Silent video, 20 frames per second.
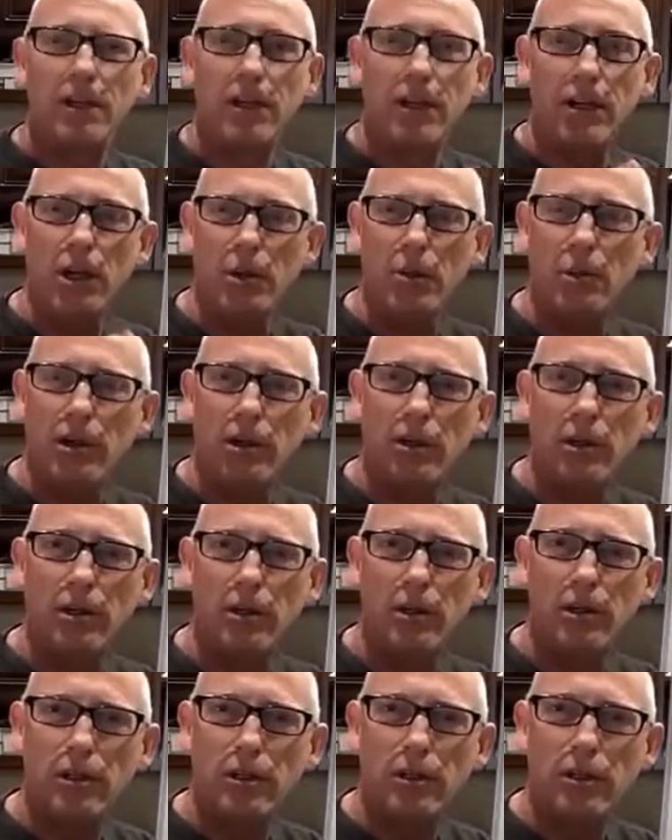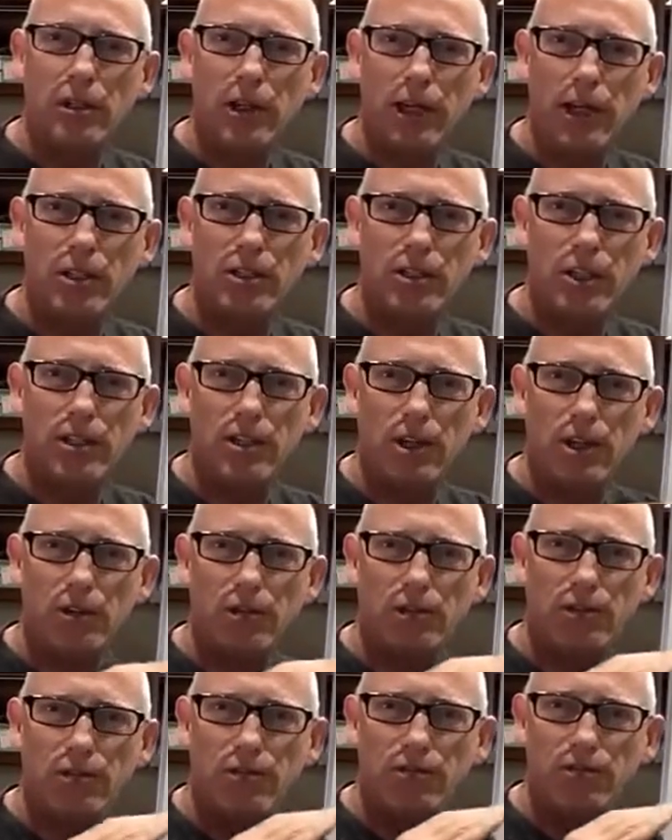Humor is
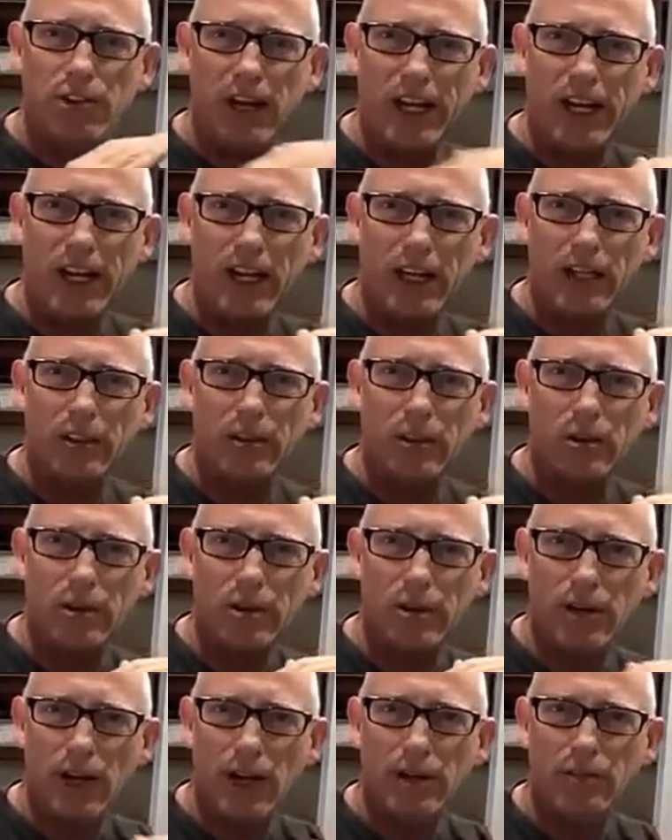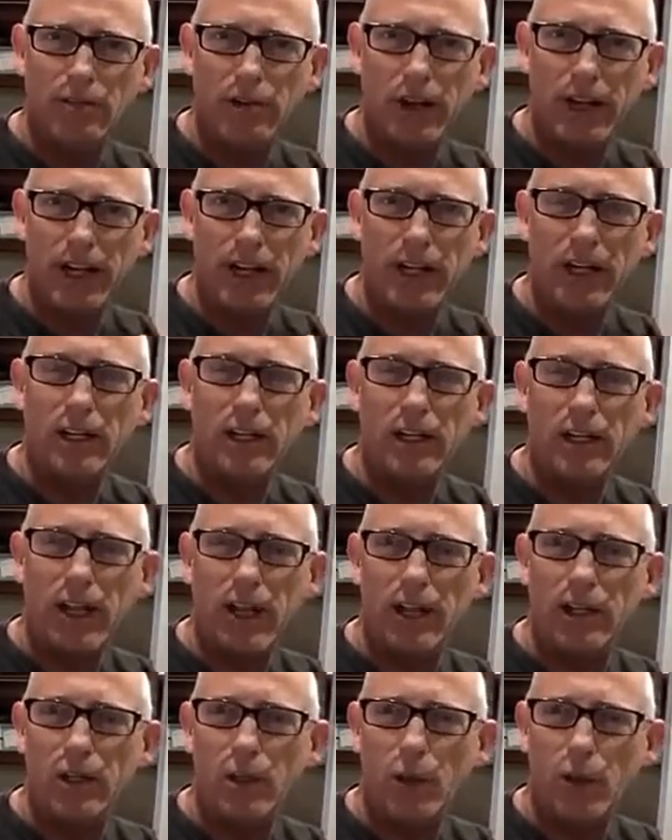either funny or not funny,
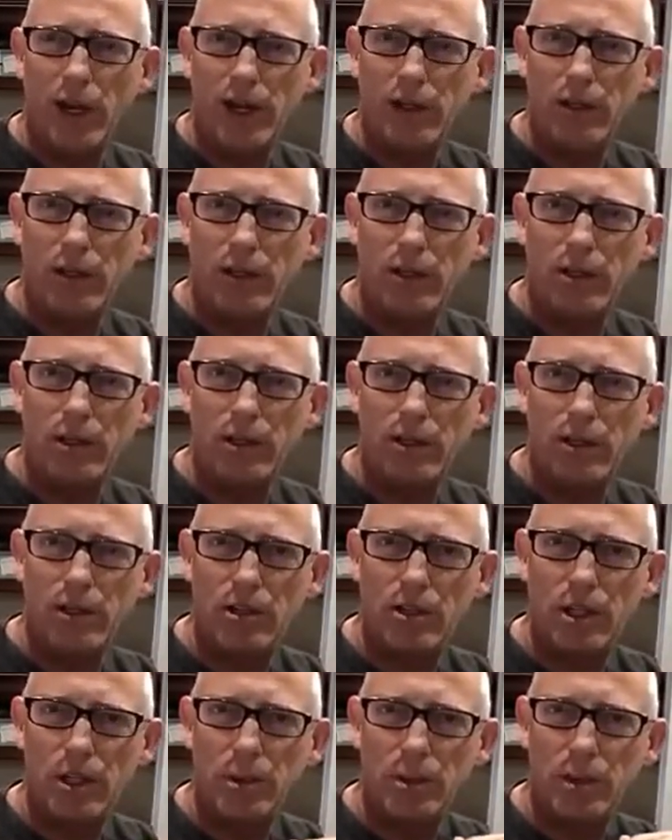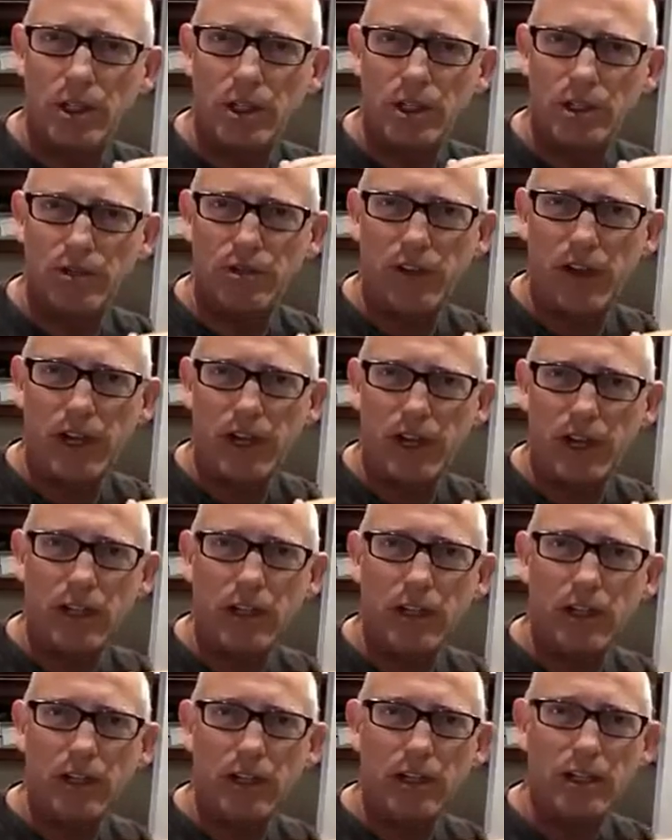and the way that you can determine it's
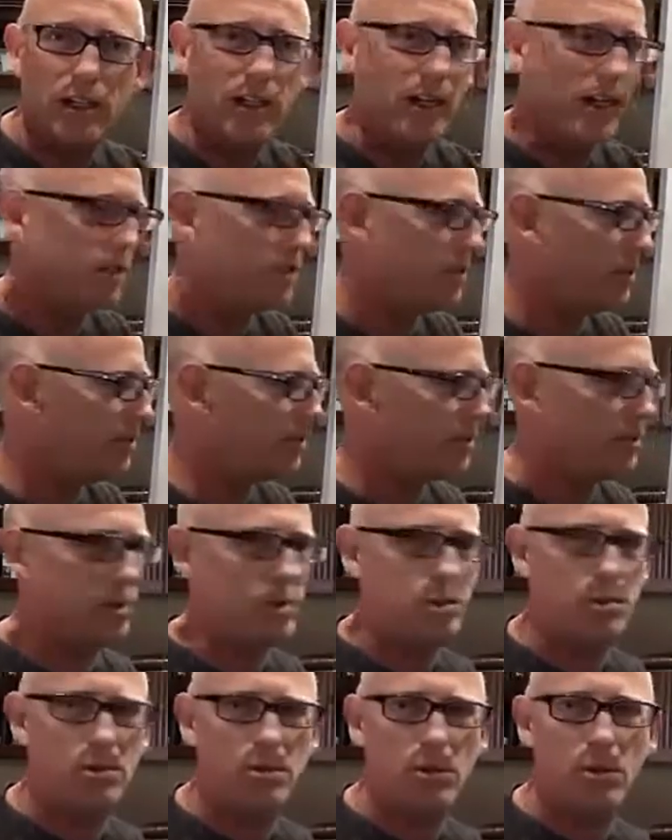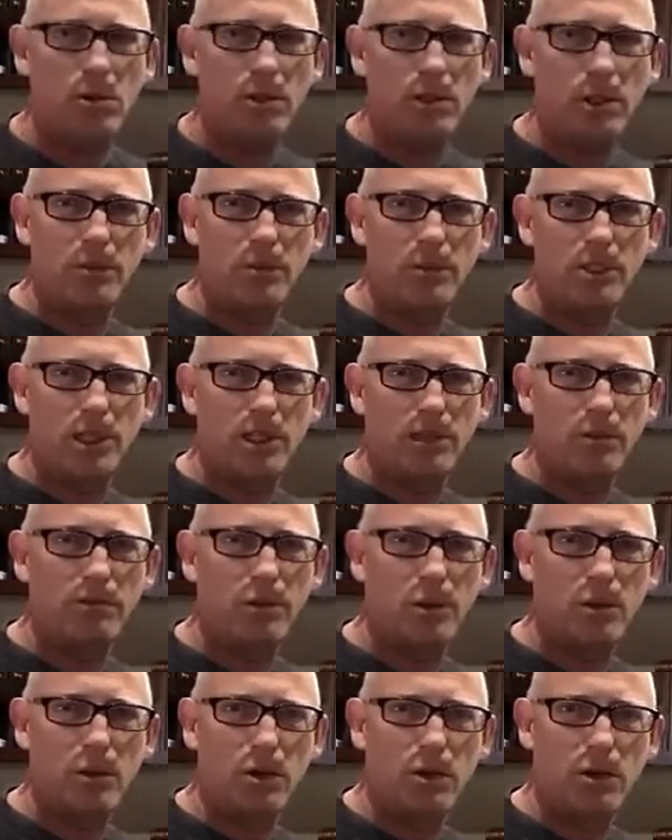funny is if the troll
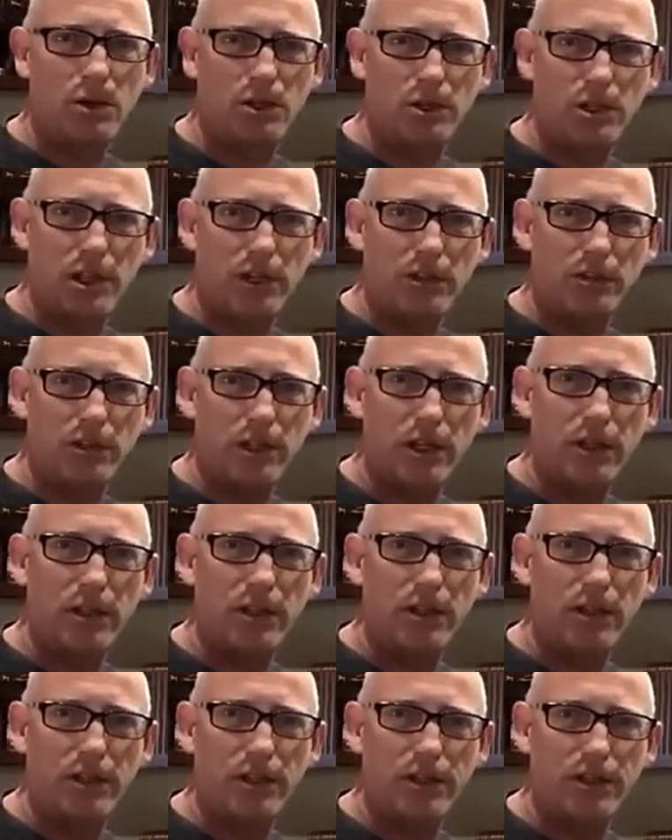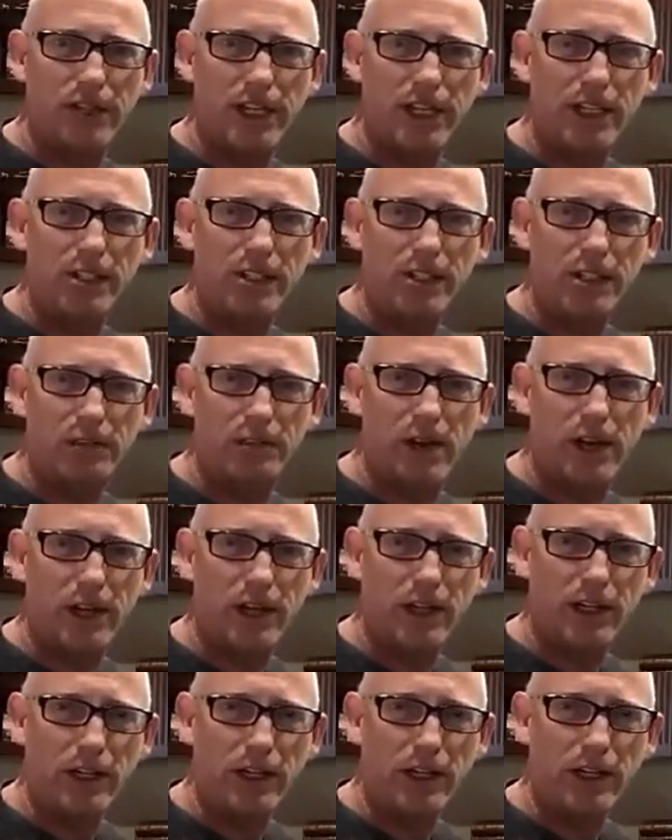himself or herself thinks it's
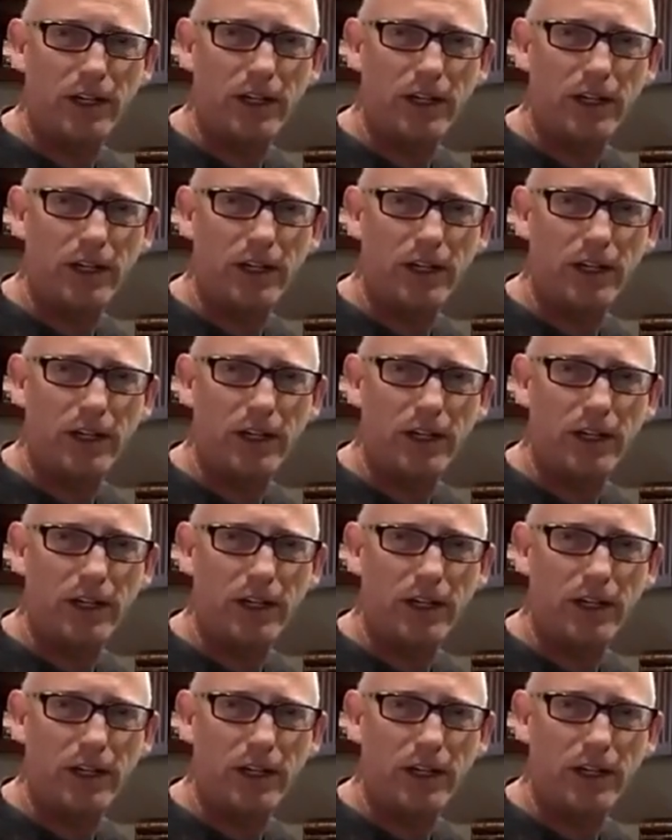funny.